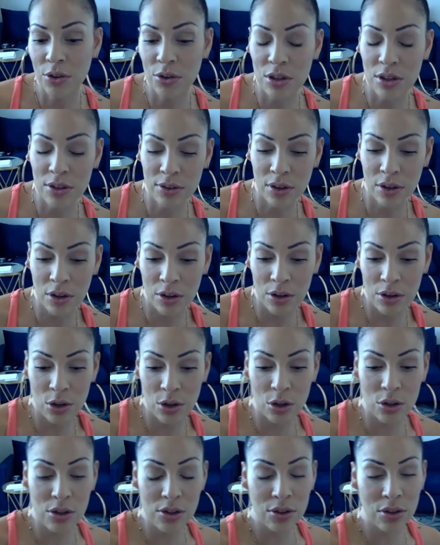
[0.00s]
So these are
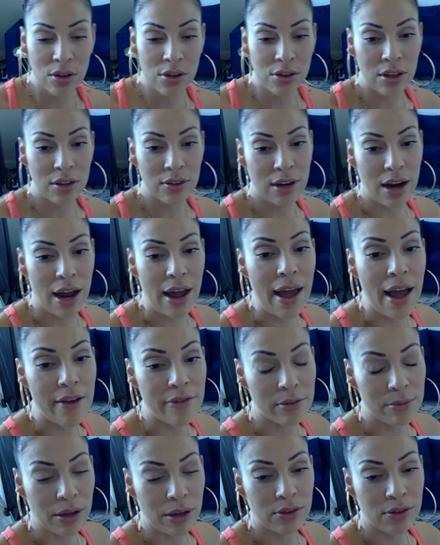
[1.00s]
the things that I
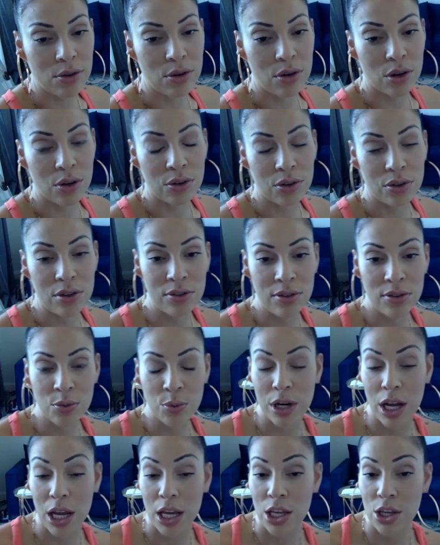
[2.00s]
have in my studio. So this
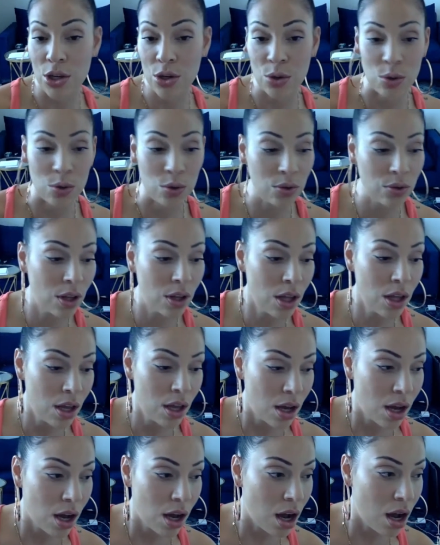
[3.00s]
is what I use.
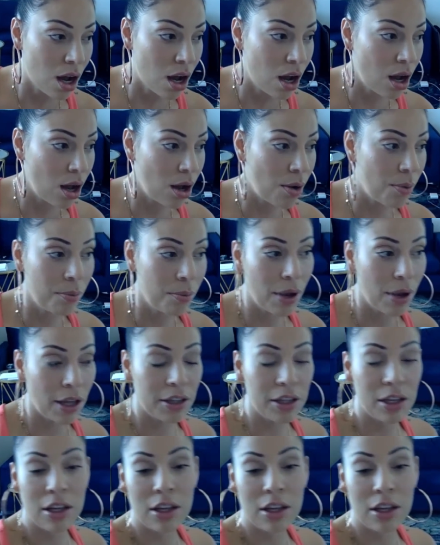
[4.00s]
And